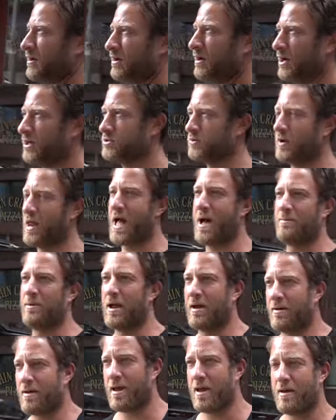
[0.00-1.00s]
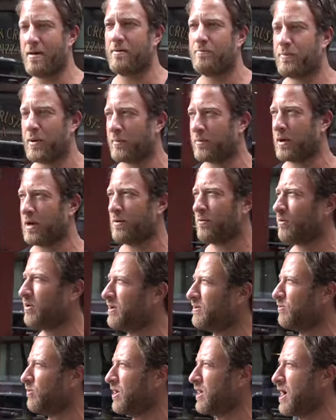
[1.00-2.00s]
Here's what happened. I mean, people,
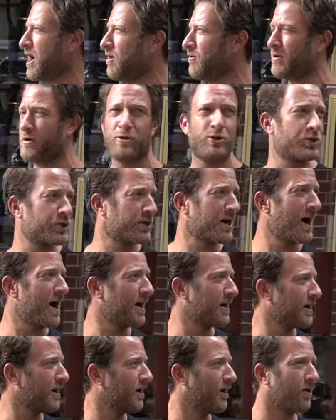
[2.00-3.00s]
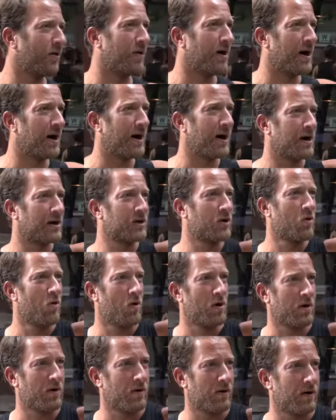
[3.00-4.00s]
where are we? We're Chicago,
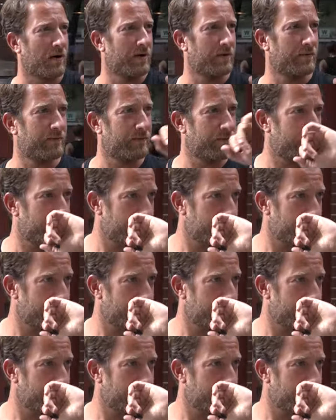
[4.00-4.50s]
corner of